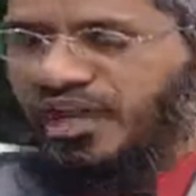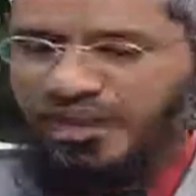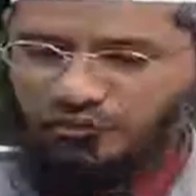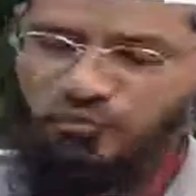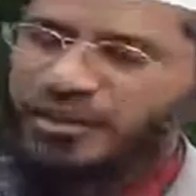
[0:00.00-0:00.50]
And
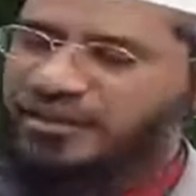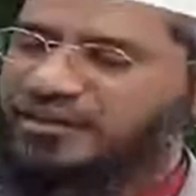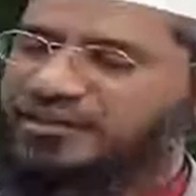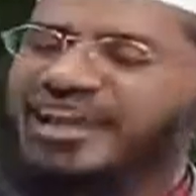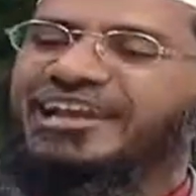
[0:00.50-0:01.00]
a woman
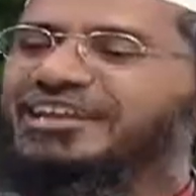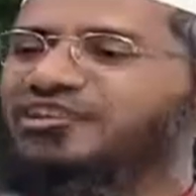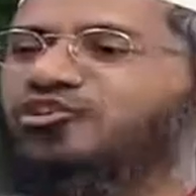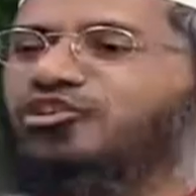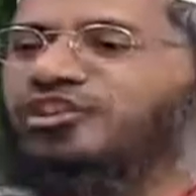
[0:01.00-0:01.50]
can lead
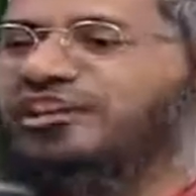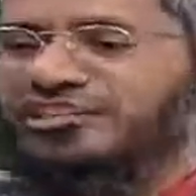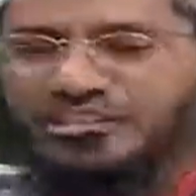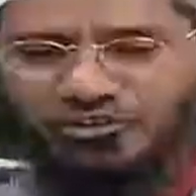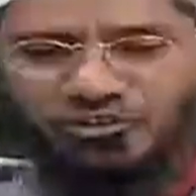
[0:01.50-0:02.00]
the
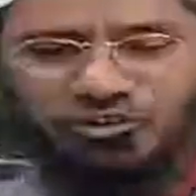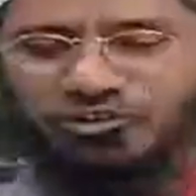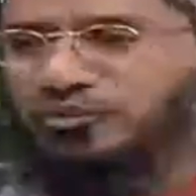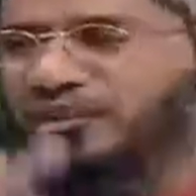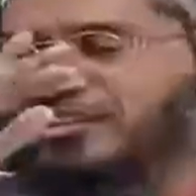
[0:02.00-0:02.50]
congregation according to
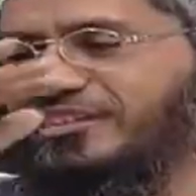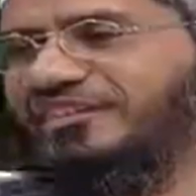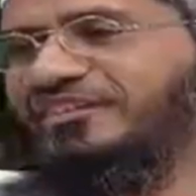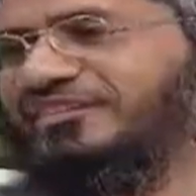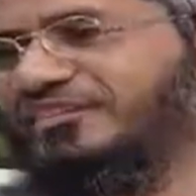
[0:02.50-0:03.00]
the various hadith
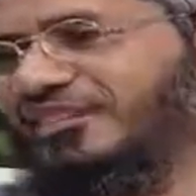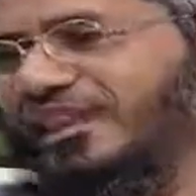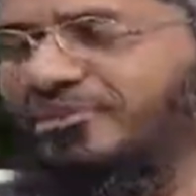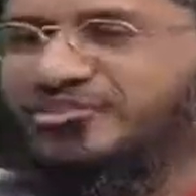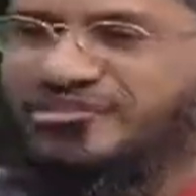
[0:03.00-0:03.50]
I
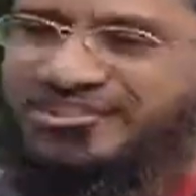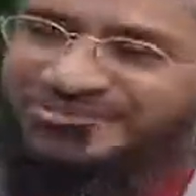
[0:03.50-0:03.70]
mentioned.